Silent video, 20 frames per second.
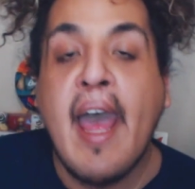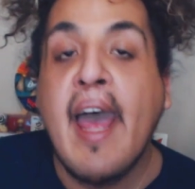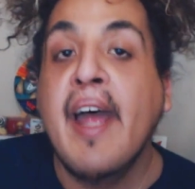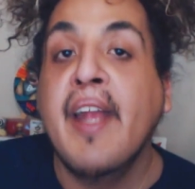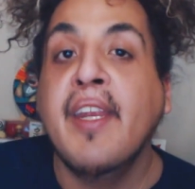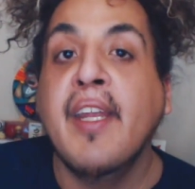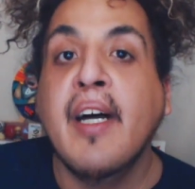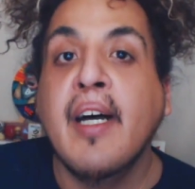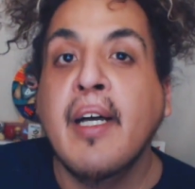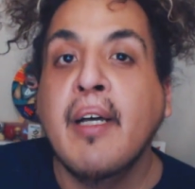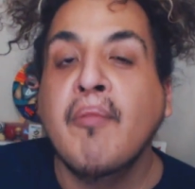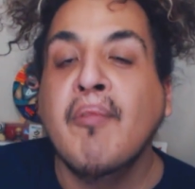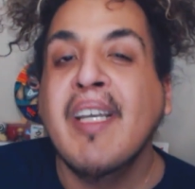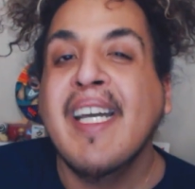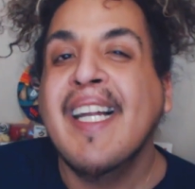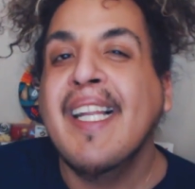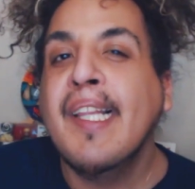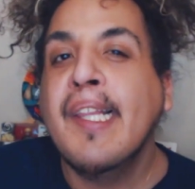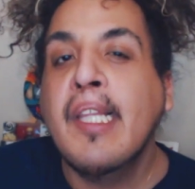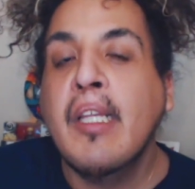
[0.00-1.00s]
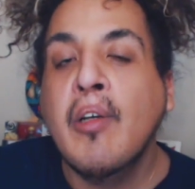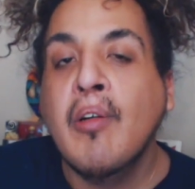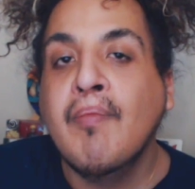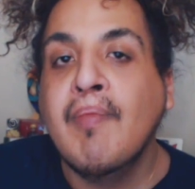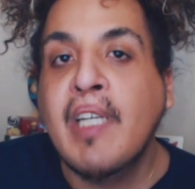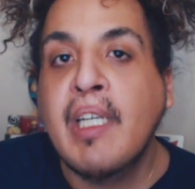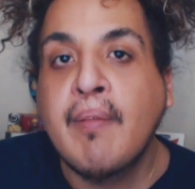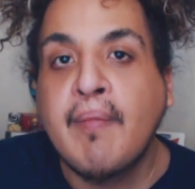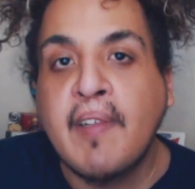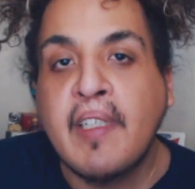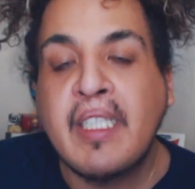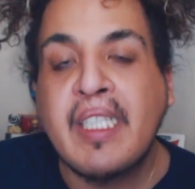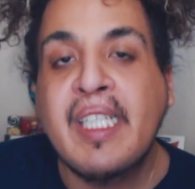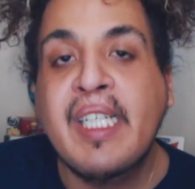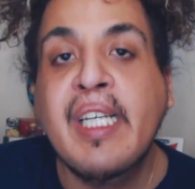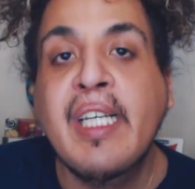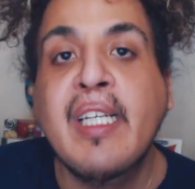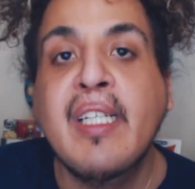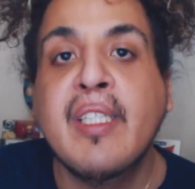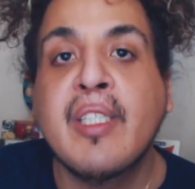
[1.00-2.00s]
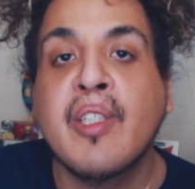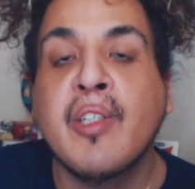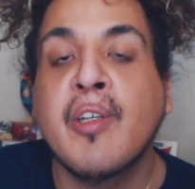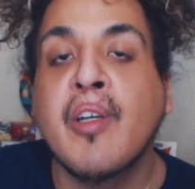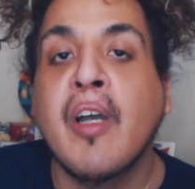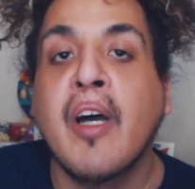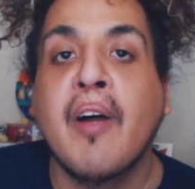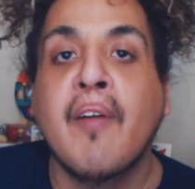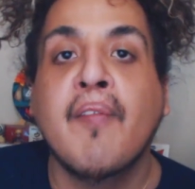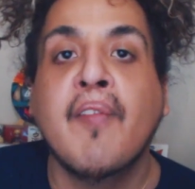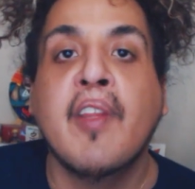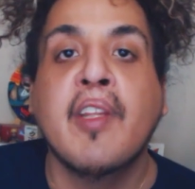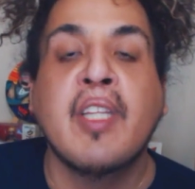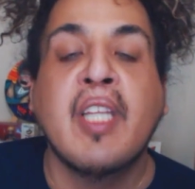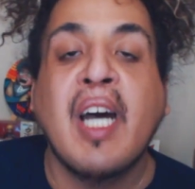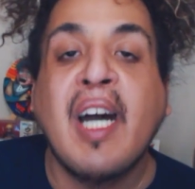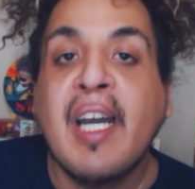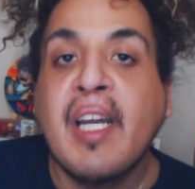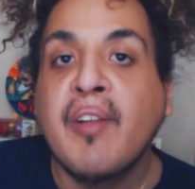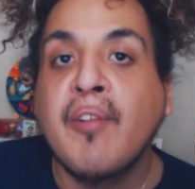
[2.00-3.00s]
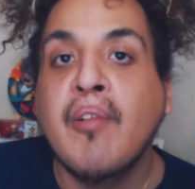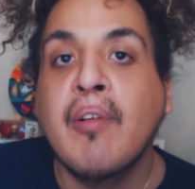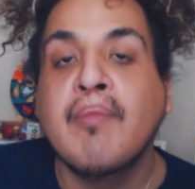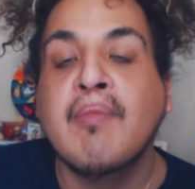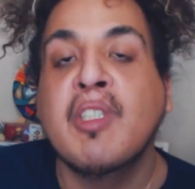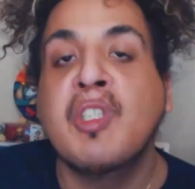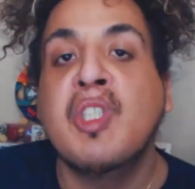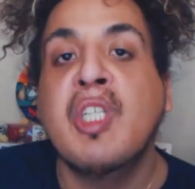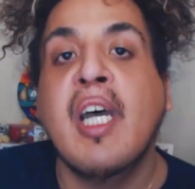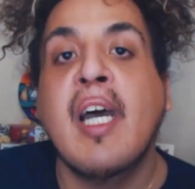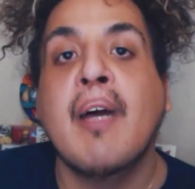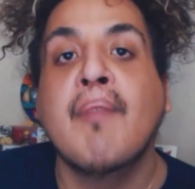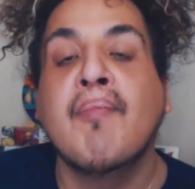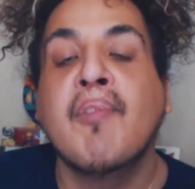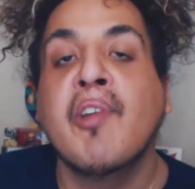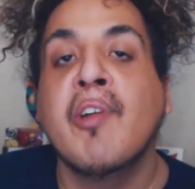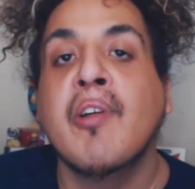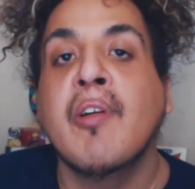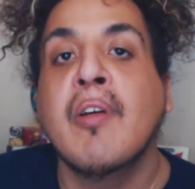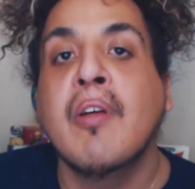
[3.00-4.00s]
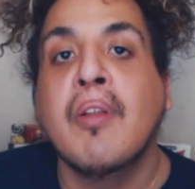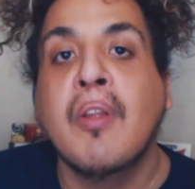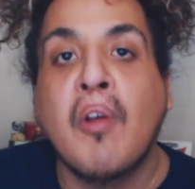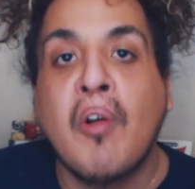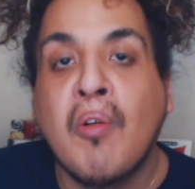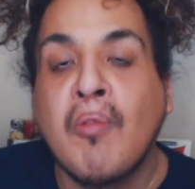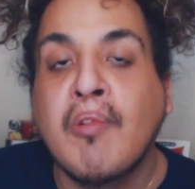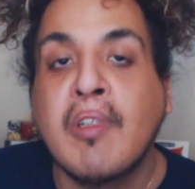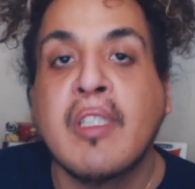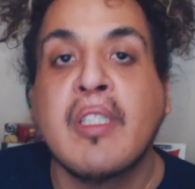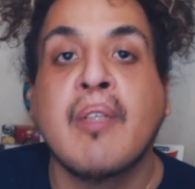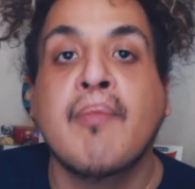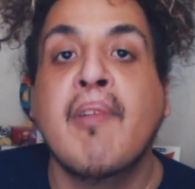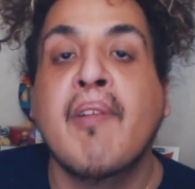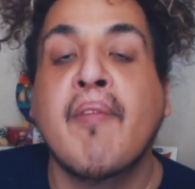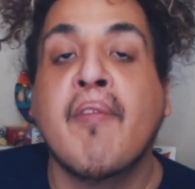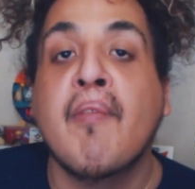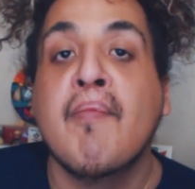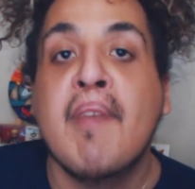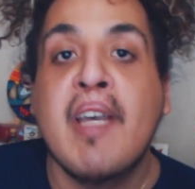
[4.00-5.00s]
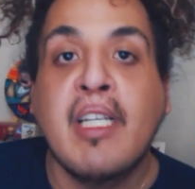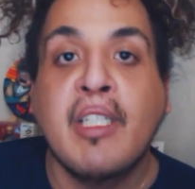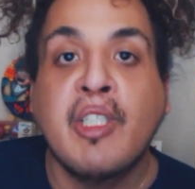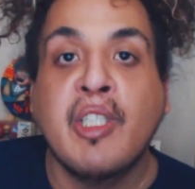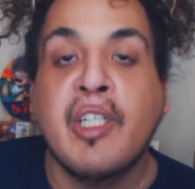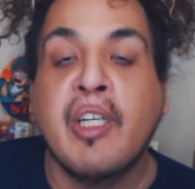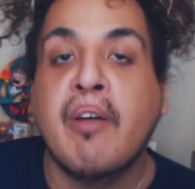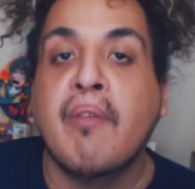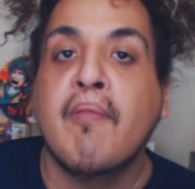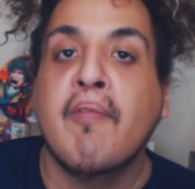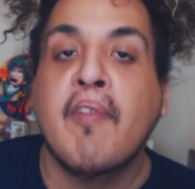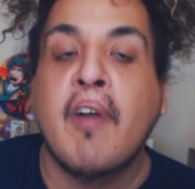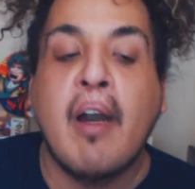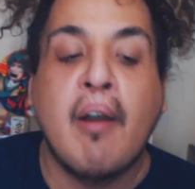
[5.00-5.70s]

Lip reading: And we got a little bit of a teaser of the title of the chapter, along with some information of,